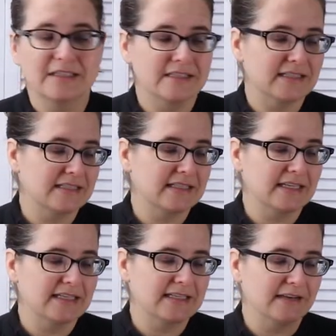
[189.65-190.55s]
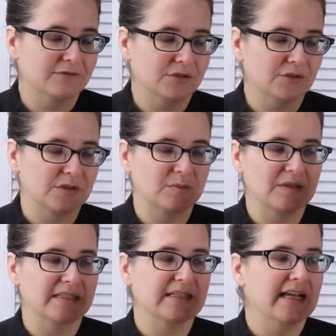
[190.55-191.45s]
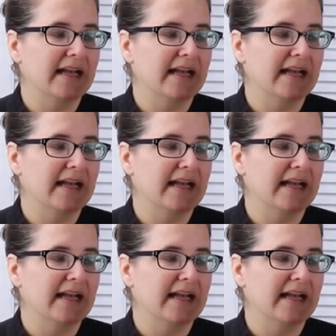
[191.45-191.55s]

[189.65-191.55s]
this, like I said, for Christmas.